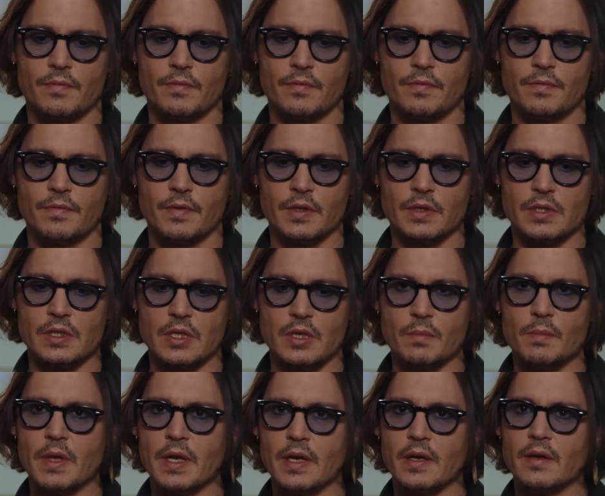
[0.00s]
feels he
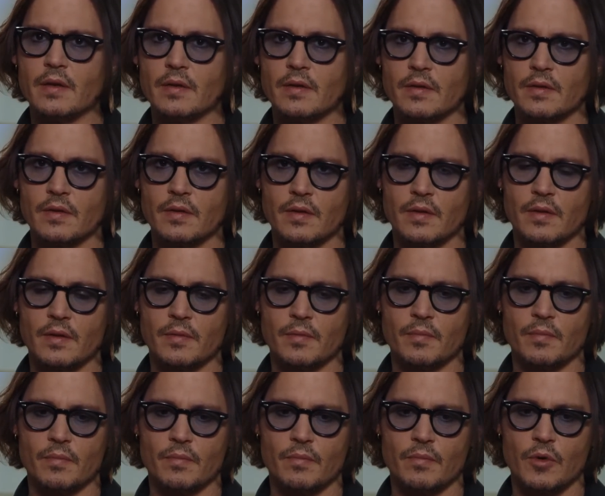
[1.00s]
committed
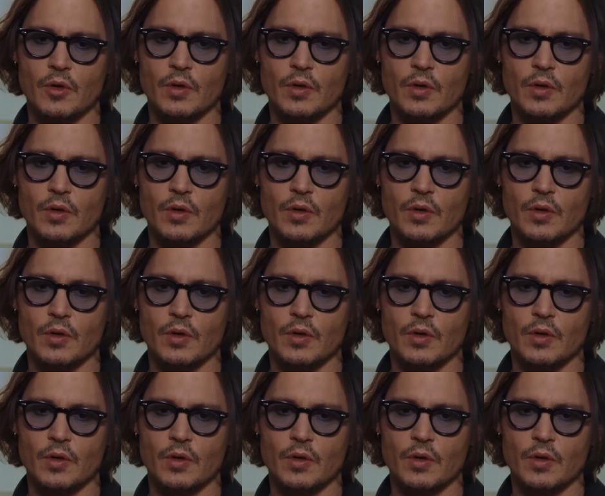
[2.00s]
um,